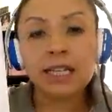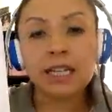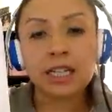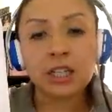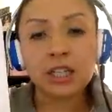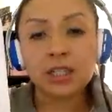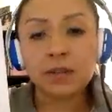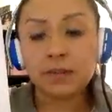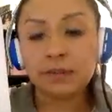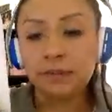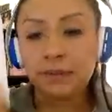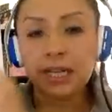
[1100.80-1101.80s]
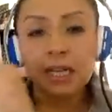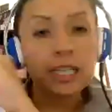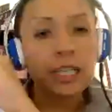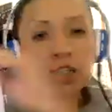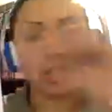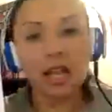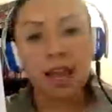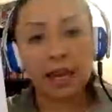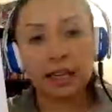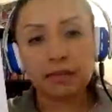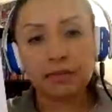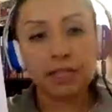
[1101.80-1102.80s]
in each
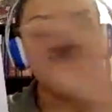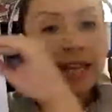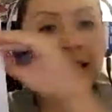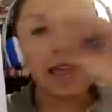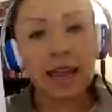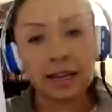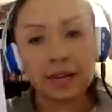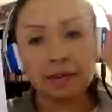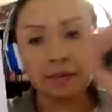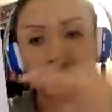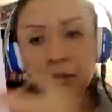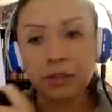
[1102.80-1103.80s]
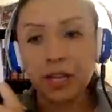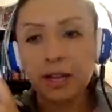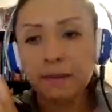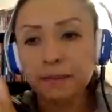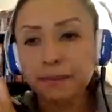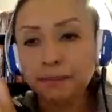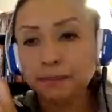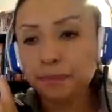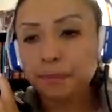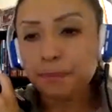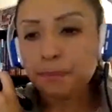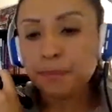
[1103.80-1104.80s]
line, in the line. Okay?
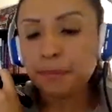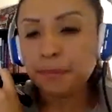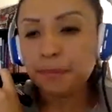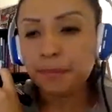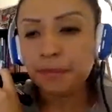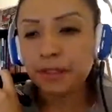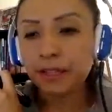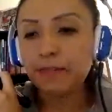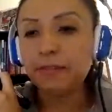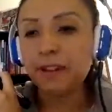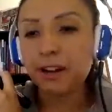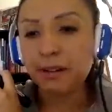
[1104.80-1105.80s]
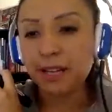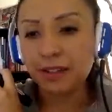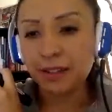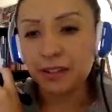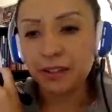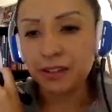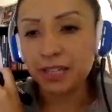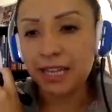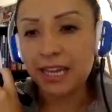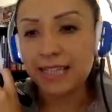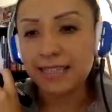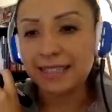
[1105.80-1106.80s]
Very
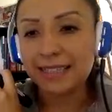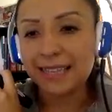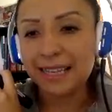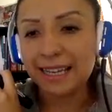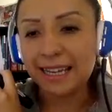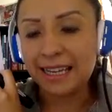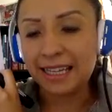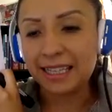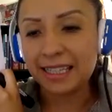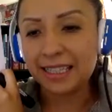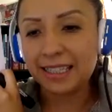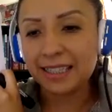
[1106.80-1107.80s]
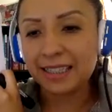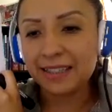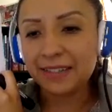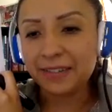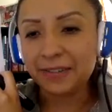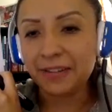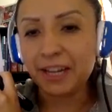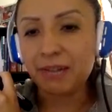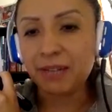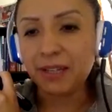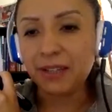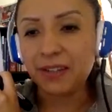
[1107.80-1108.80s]
good. Excellent.
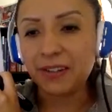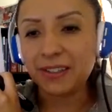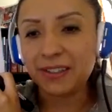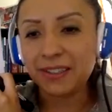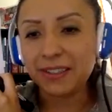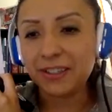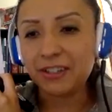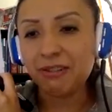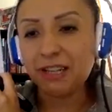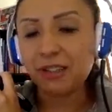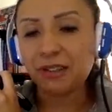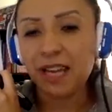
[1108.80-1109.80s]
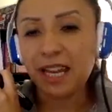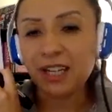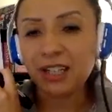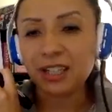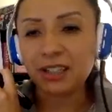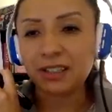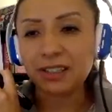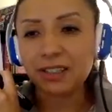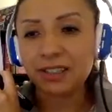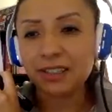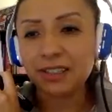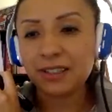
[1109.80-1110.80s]
Very good. Congratulations.
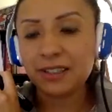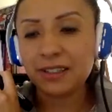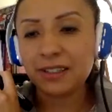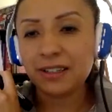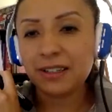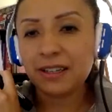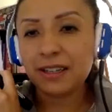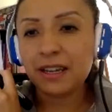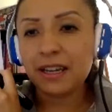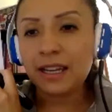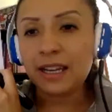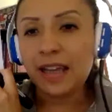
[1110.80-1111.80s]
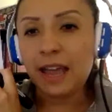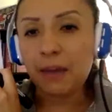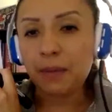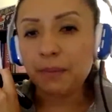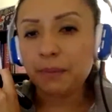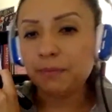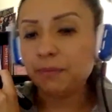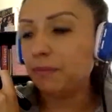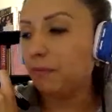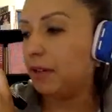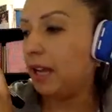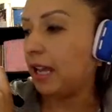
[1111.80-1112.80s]
Now,
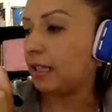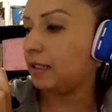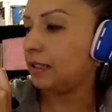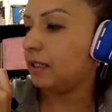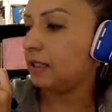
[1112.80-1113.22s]
next.